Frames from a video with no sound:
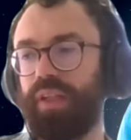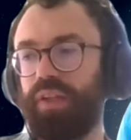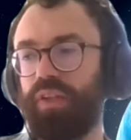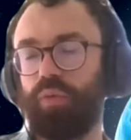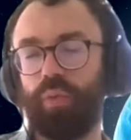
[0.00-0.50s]

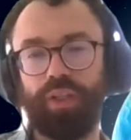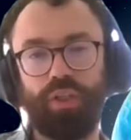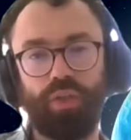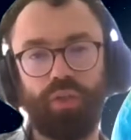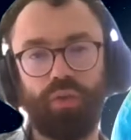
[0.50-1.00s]
where
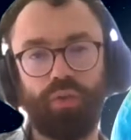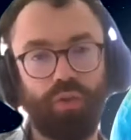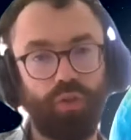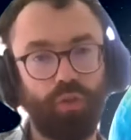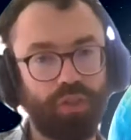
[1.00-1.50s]

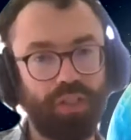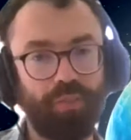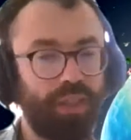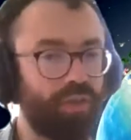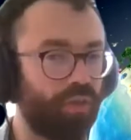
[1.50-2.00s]
your team
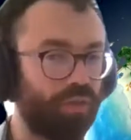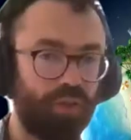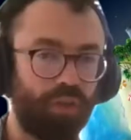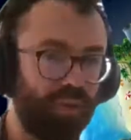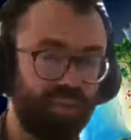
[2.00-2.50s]
lead or
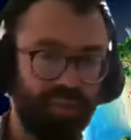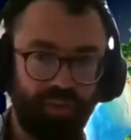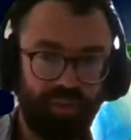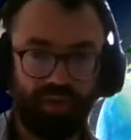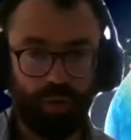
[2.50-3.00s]
whoever
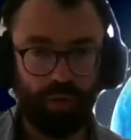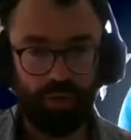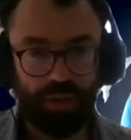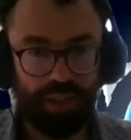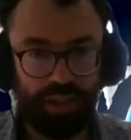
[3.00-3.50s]
feels comfortable on
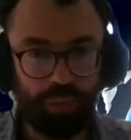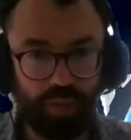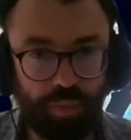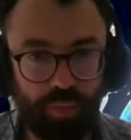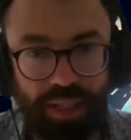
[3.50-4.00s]
the team will
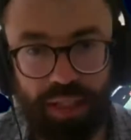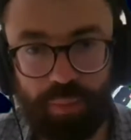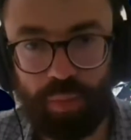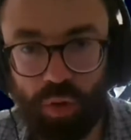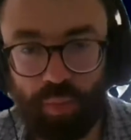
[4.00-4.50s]
explain a little
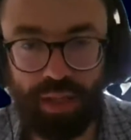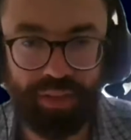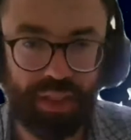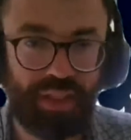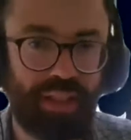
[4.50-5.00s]
bit more about
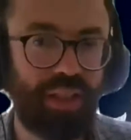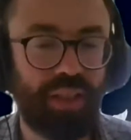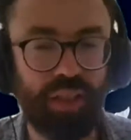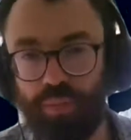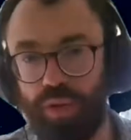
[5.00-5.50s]
the idea,
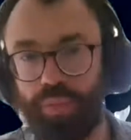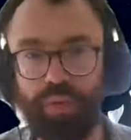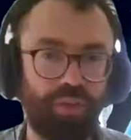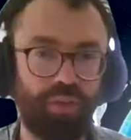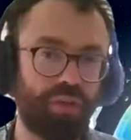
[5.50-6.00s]
the problem, the
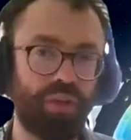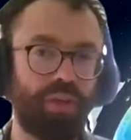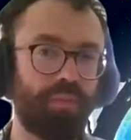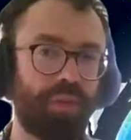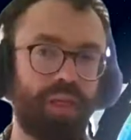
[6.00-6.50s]
solution,
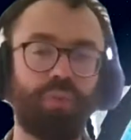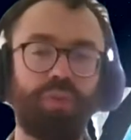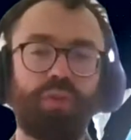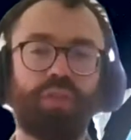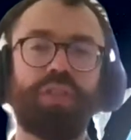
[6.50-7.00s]
impact, what
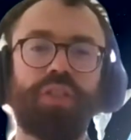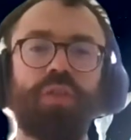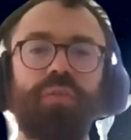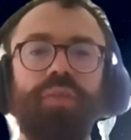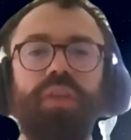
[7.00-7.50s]
you're trying to
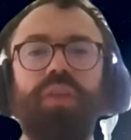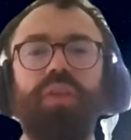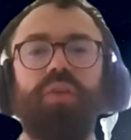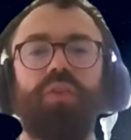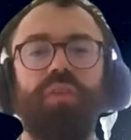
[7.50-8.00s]
do,
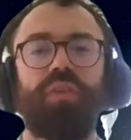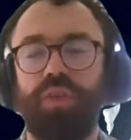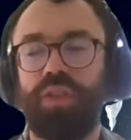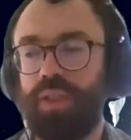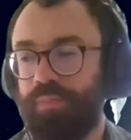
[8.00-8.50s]
yourself and
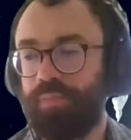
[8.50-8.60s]
your team.